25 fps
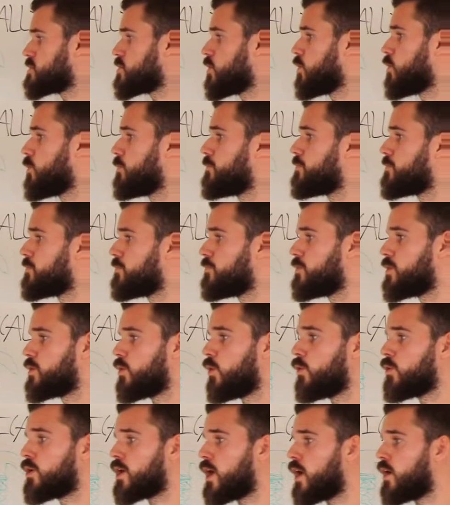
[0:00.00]
So with
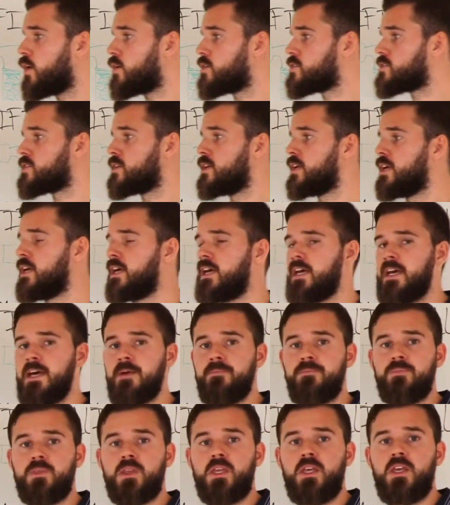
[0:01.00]
OKRs,
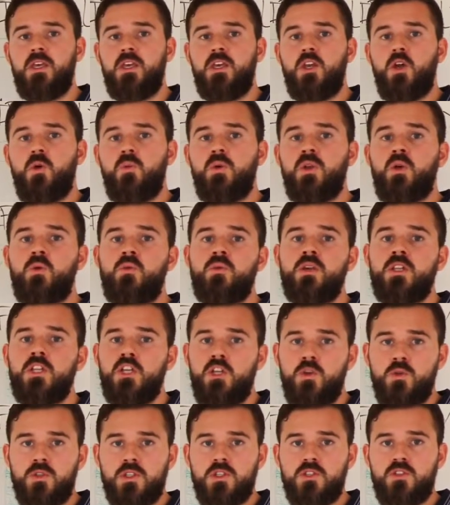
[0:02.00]
we don't
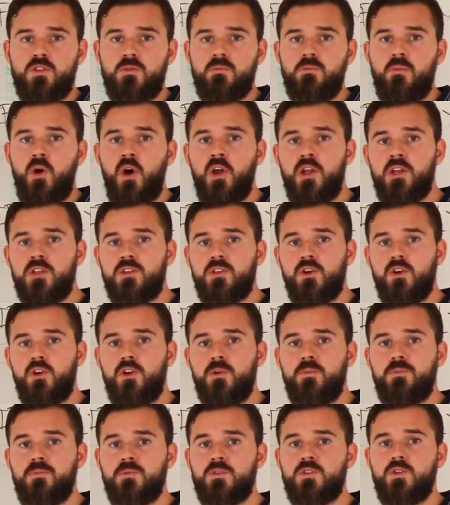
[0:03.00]
really use it to
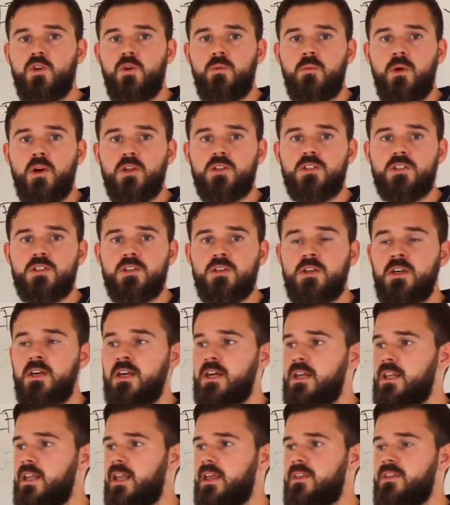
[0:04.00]
monitor so much
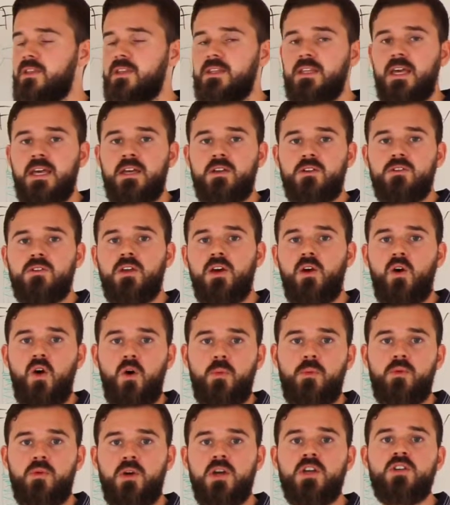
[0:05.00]
like the day-to-day
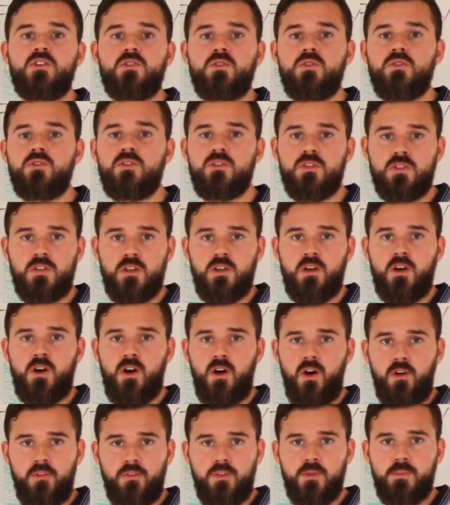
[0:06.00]
operations
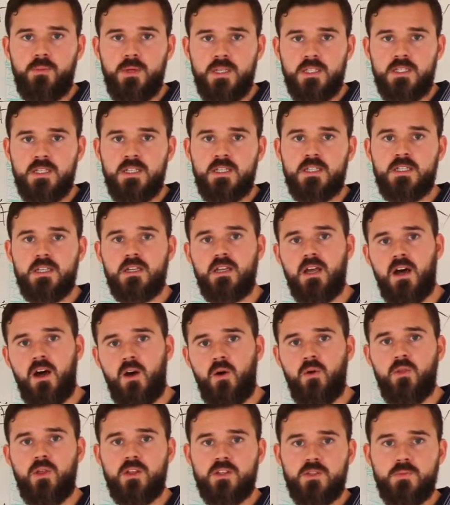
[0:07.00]
of the business and
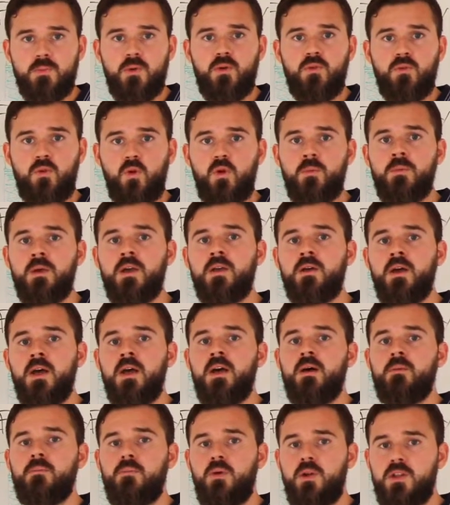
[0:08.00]
how that's performing,
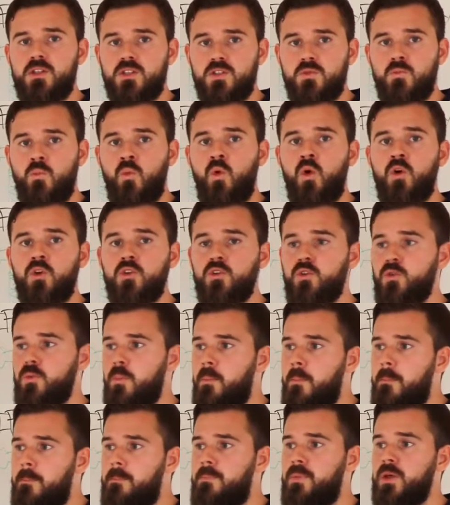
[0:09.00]
but it's more to
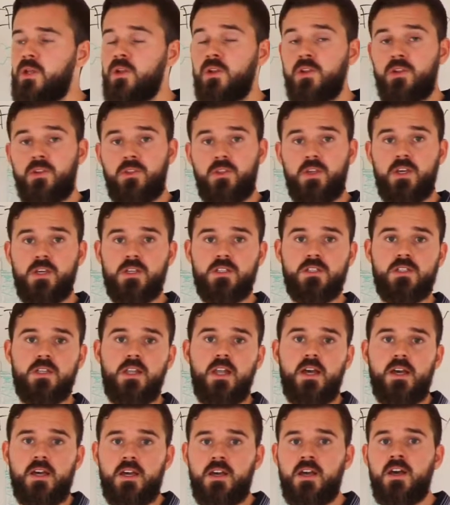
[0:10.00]
build things
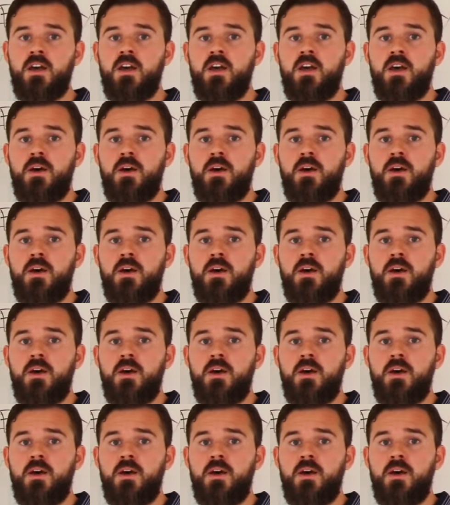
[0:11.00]
like